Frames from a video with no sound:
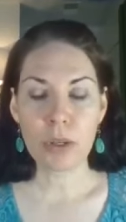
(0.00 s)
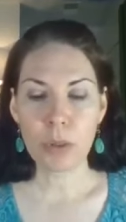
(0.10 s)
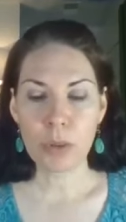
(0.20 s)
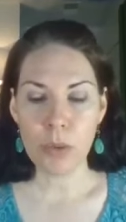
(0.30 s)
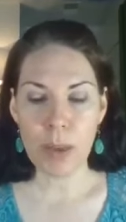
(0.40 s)

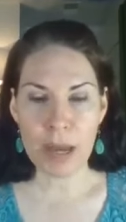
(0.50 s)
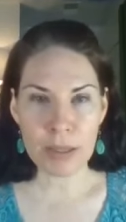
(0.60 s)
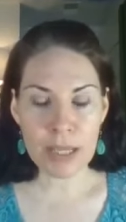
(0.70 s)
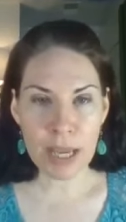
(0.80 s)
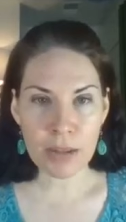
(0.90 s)
who band
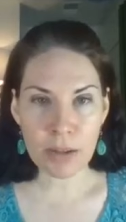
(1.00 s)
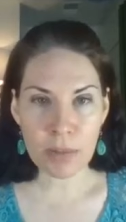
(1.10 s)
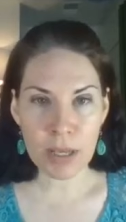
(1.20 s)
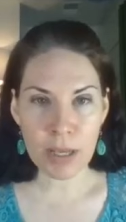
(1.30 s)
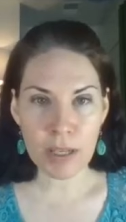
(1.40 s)
together
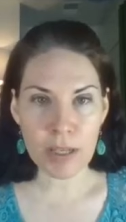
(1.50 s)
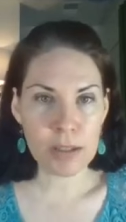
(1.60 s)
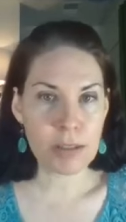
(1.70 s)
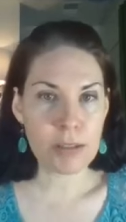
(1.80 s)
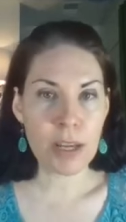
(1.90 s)

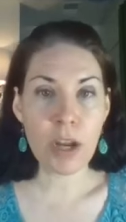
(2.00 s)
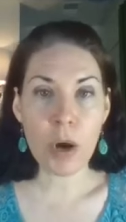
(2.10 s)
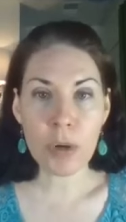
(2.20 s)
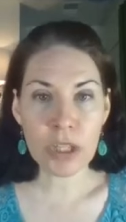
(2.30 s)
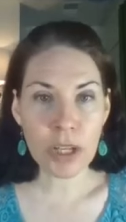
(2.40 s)
because they
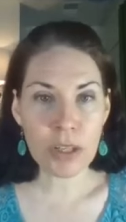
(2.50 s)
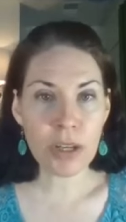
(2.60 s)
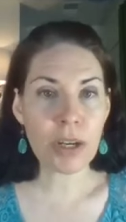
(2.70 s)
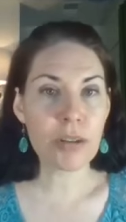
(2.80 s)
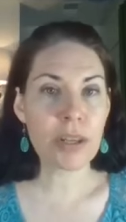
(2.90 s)
know each
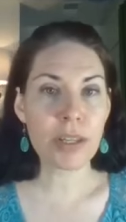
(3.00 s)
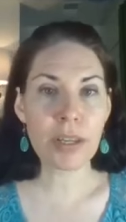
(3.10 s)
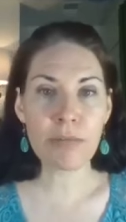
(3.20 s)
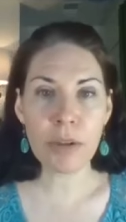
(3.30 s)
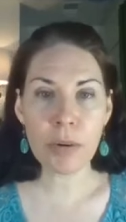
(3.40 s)
other, they
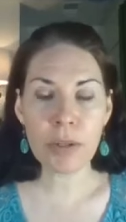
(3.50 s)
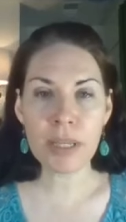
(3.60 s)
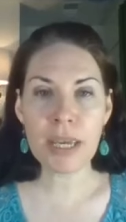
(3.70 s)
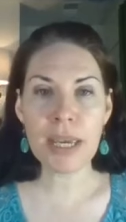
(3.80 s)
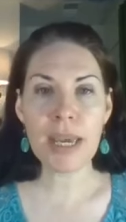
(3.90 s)
live
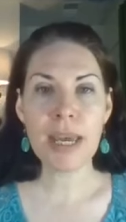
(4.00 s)
locally,